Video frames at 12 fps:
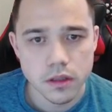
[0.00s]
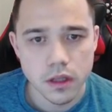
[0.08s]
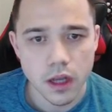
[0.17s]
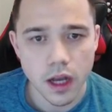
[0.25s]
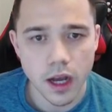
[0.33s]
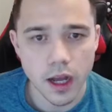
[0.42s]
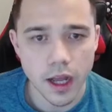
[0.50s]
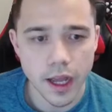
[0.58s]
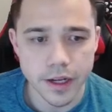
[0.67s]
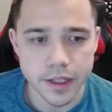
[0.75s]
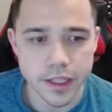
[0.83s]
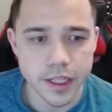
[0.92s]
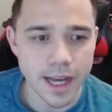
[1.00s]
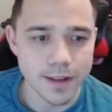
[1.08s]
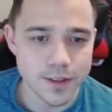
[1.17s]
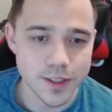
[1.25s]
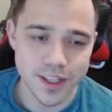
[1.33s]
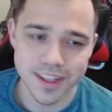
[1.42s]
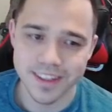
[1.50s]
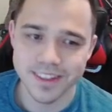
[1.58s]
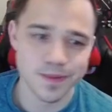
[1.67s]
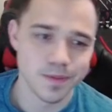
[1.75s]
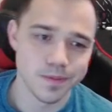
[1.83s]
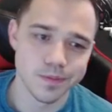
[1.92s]
And he counts
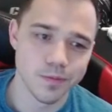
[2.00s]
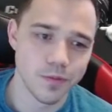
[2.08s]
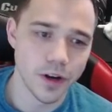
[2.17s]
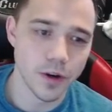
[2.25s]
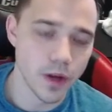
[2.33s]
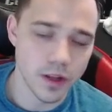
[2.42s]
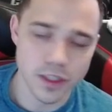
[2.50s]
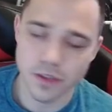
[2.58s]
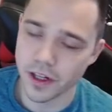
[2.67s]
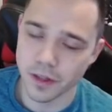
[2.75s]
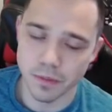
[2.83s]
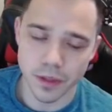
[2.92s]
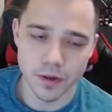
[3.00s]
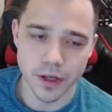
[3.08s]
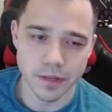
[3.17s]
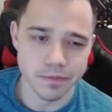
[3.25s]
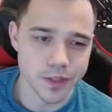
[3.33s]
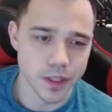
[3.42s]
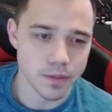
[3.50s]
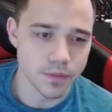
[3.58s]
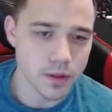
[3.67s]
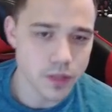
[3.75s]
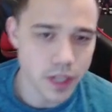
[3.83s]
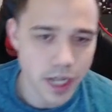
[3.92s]
very well. He's a very good player, right? So that
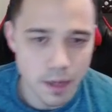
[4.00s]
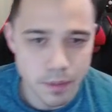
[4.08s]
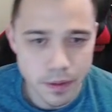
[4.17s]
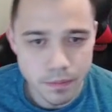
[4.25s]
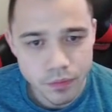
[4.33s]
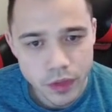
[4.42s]
was going to happen.